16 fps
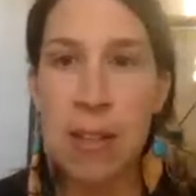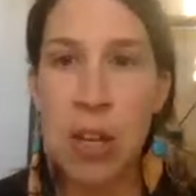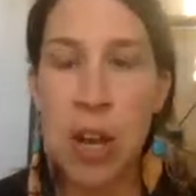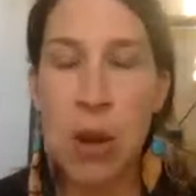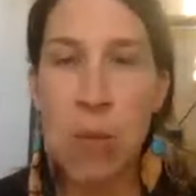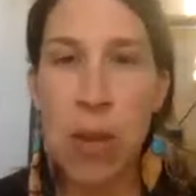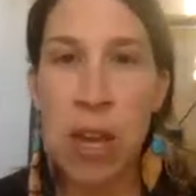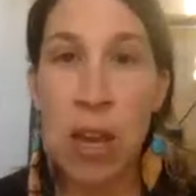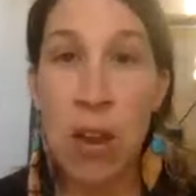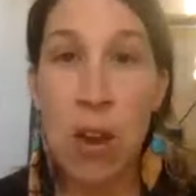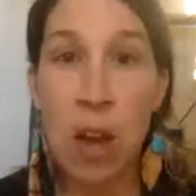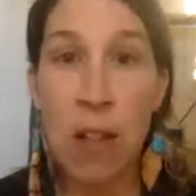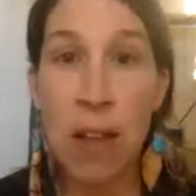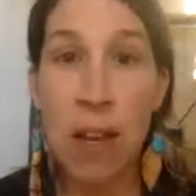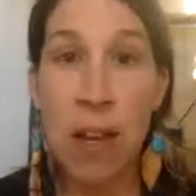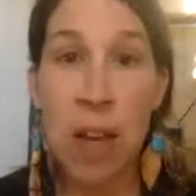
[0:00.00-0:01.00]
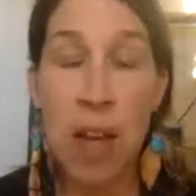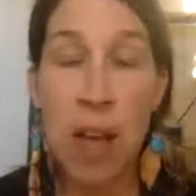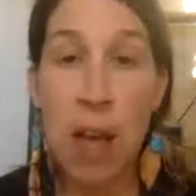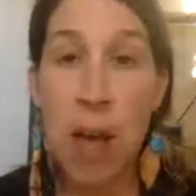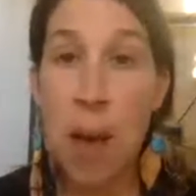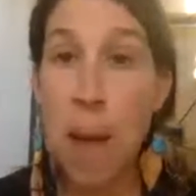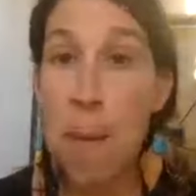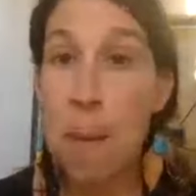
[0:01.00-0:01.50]
We can call it
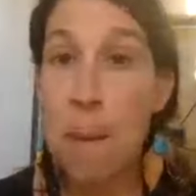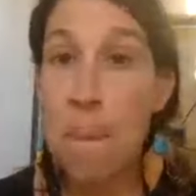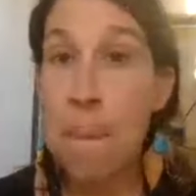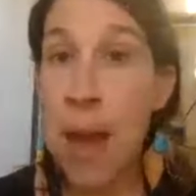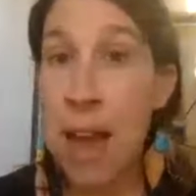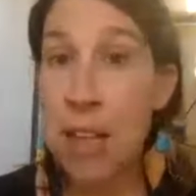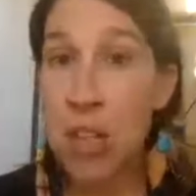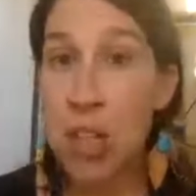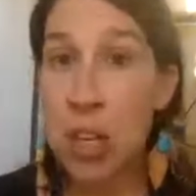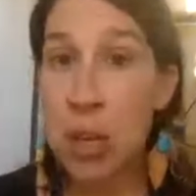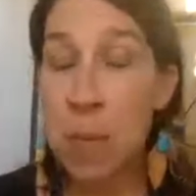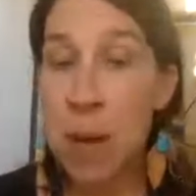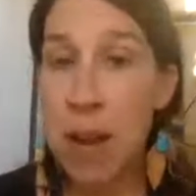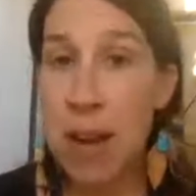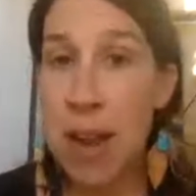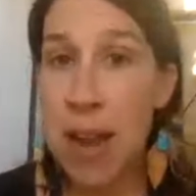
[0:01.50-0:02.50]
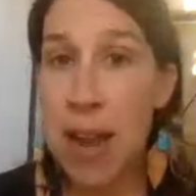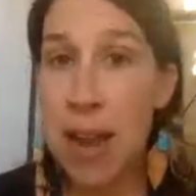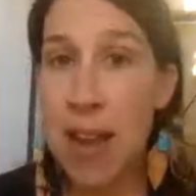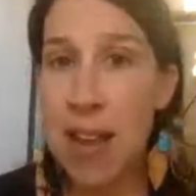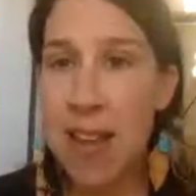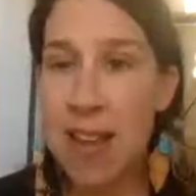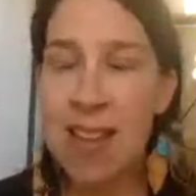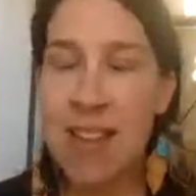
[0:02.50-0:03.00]
Magic
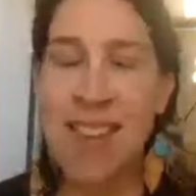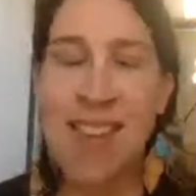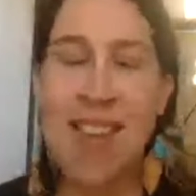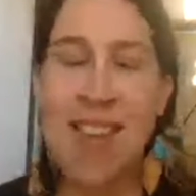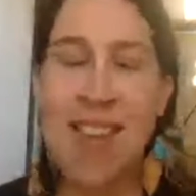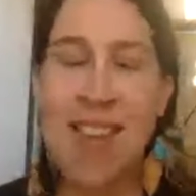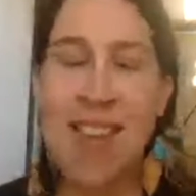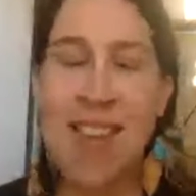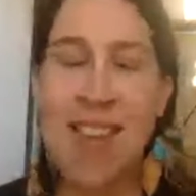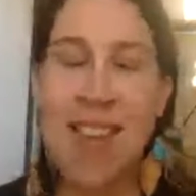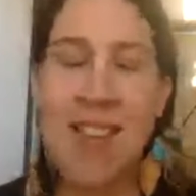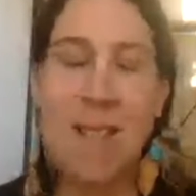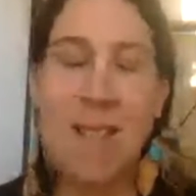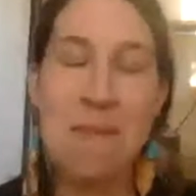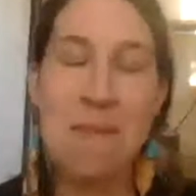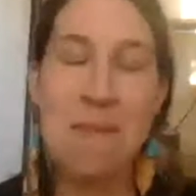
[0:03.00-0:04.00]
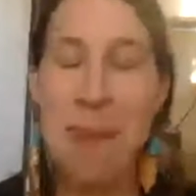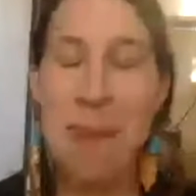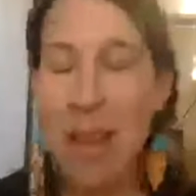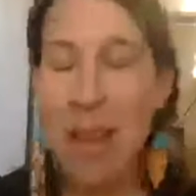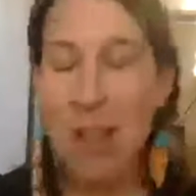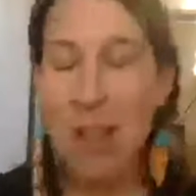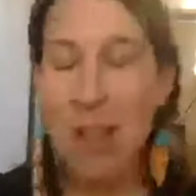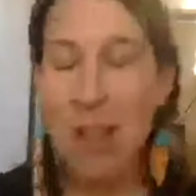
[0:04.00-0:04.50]
Monday, Magic
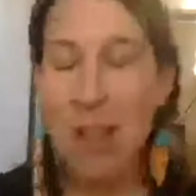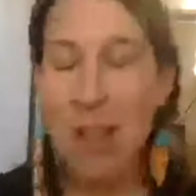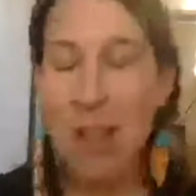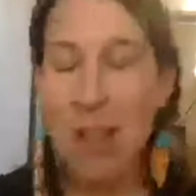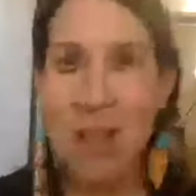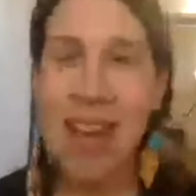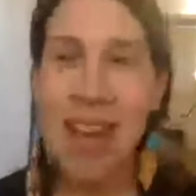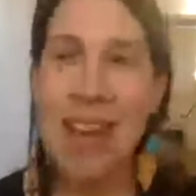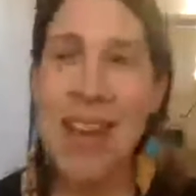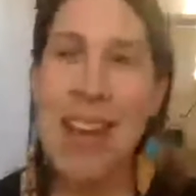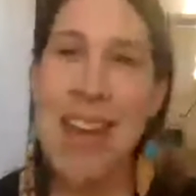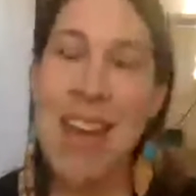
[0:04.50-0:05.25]
Midwife Monday.